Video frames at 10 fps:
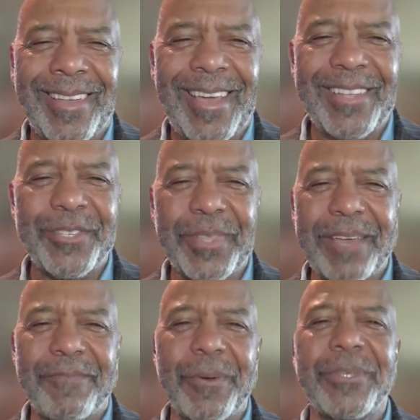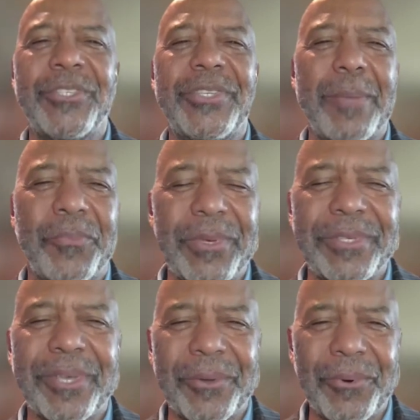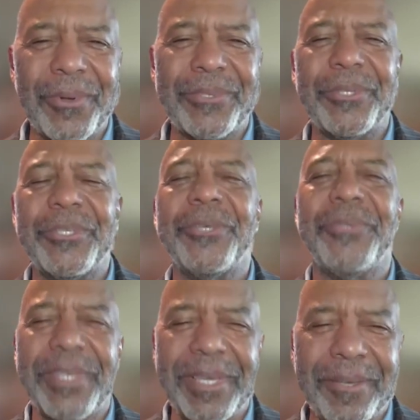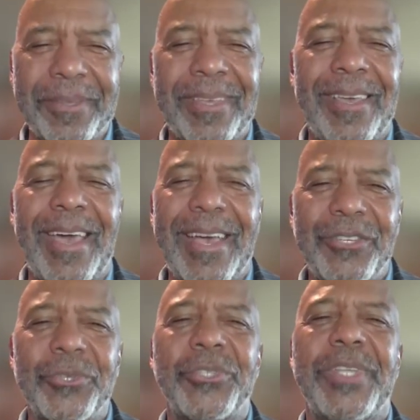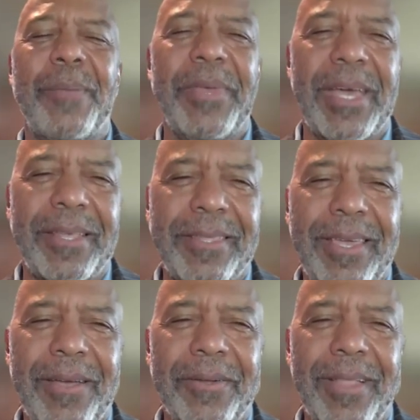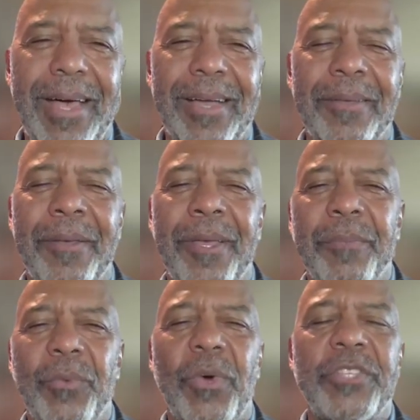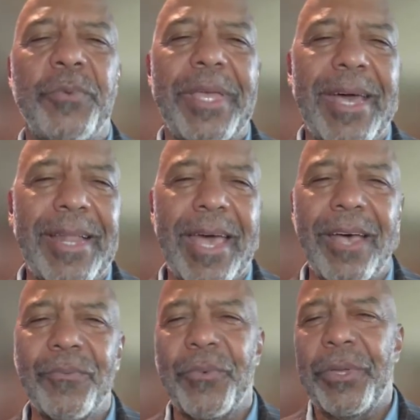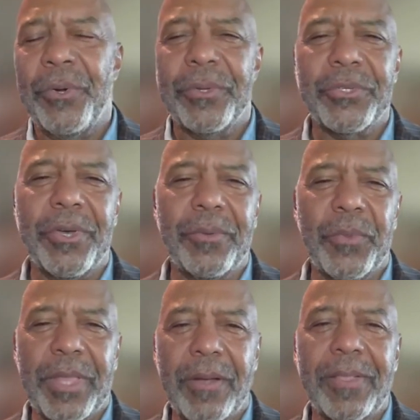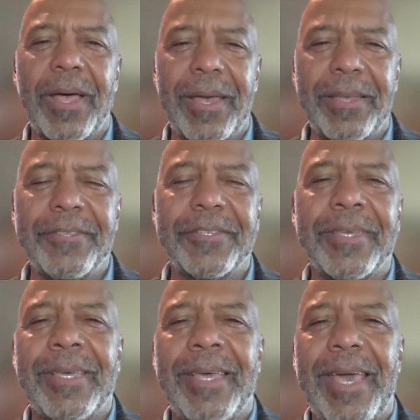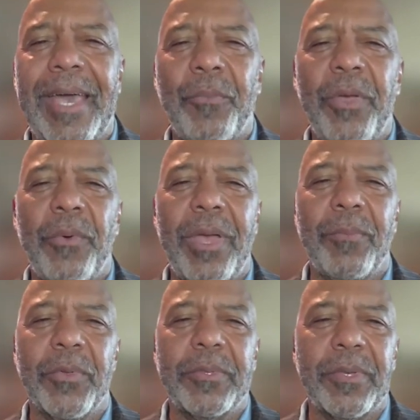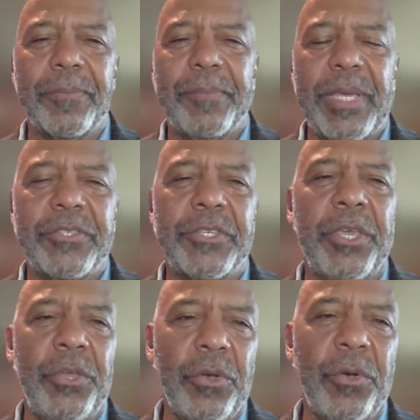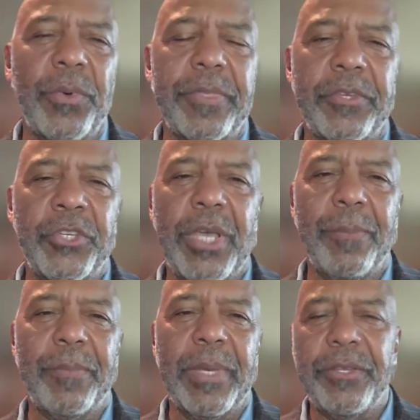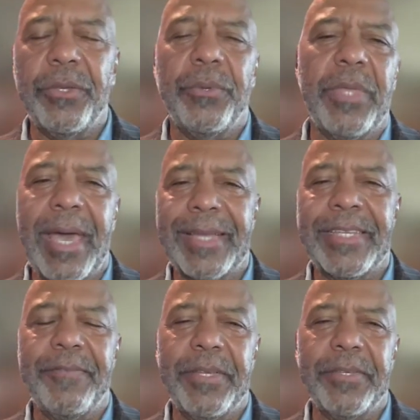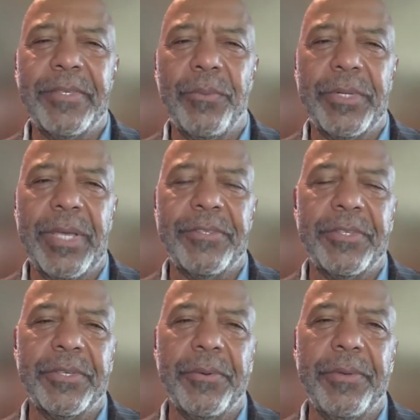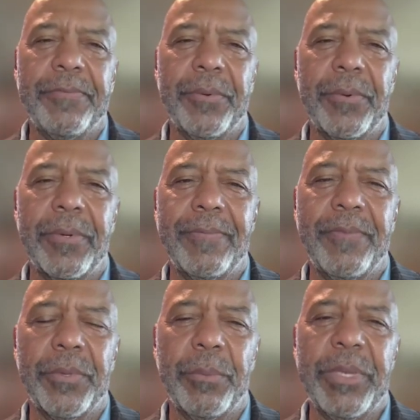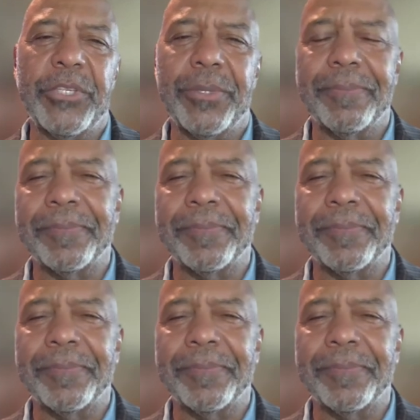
And so that first step was, of course, a doozy as you're stepping out of the airlock. But once we got out, we hooked on with our lines and we were able to be secure with the ship and do the activities that were necessary for, for the mission